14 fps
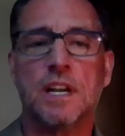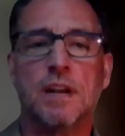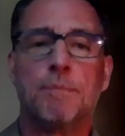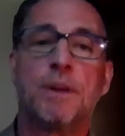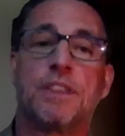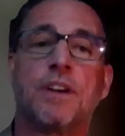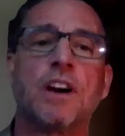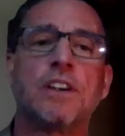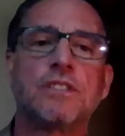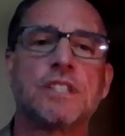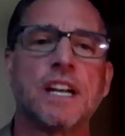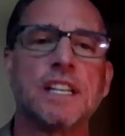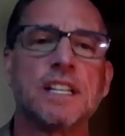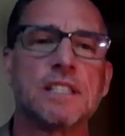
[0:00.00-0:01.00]
But there are
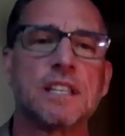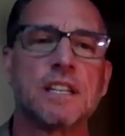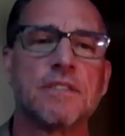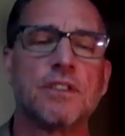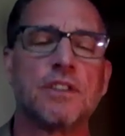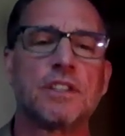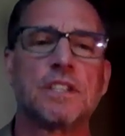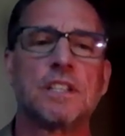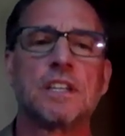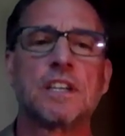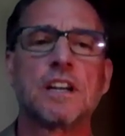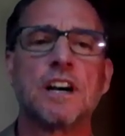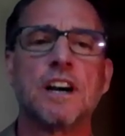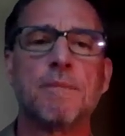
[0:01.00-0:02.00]
studies that have looked at the
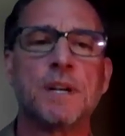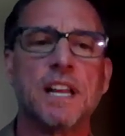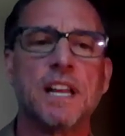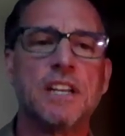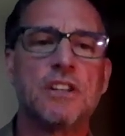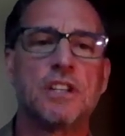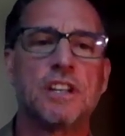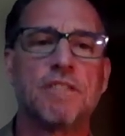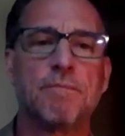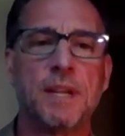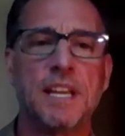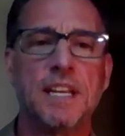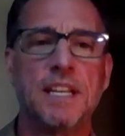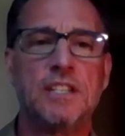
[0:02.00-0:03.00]
combination of
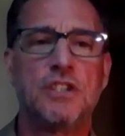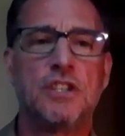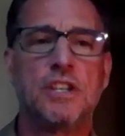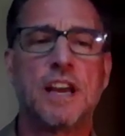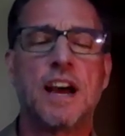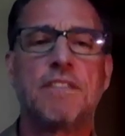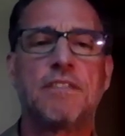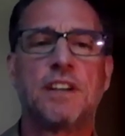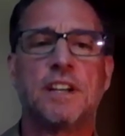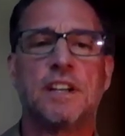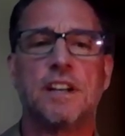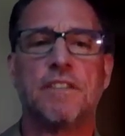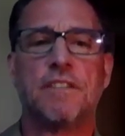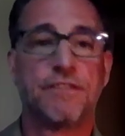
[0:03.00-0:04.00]
PDGF
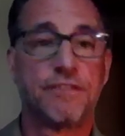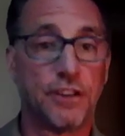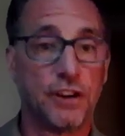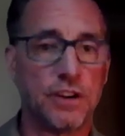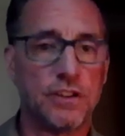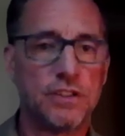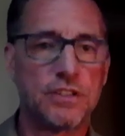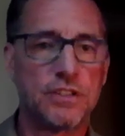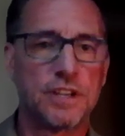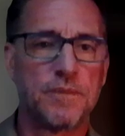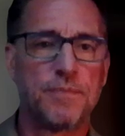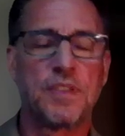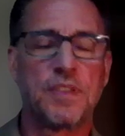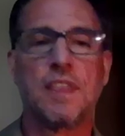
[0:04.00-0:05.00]
first,
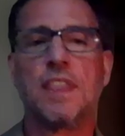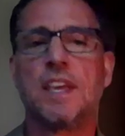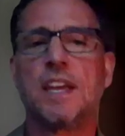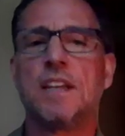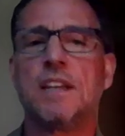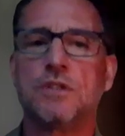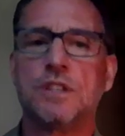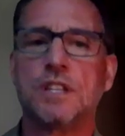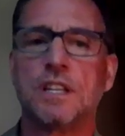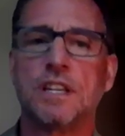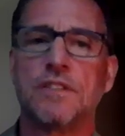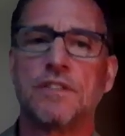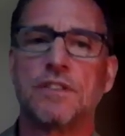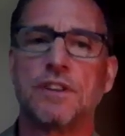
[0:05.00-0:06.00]
then you
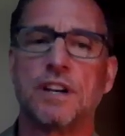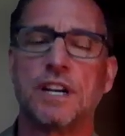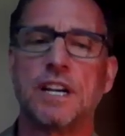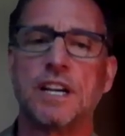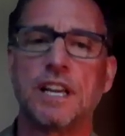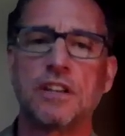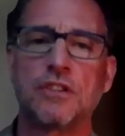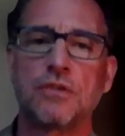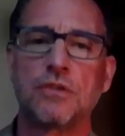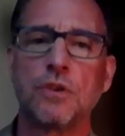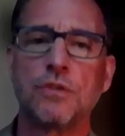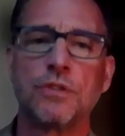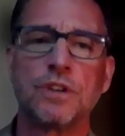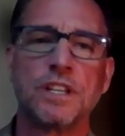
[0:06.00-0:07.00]
deliver in a
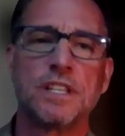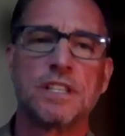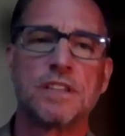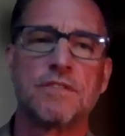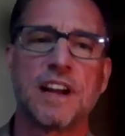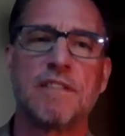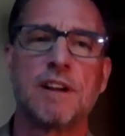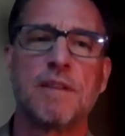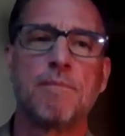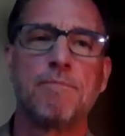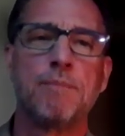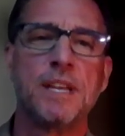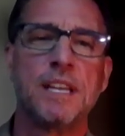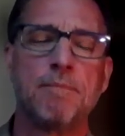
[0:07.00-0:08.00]
controlled release
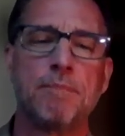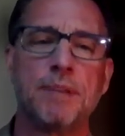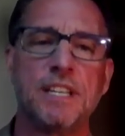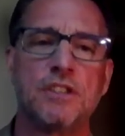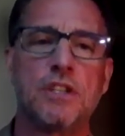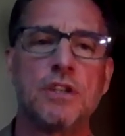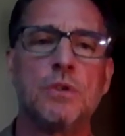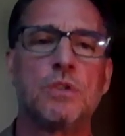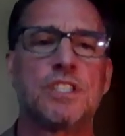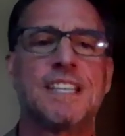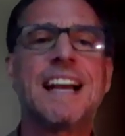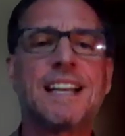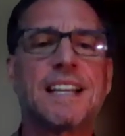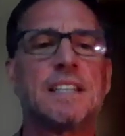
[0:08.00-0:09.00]
environment BMP2
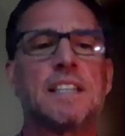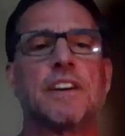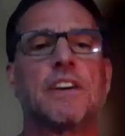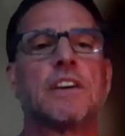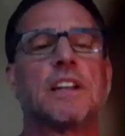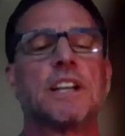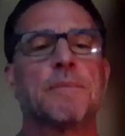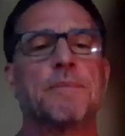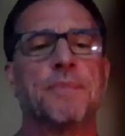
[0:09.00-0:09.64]
secondarily.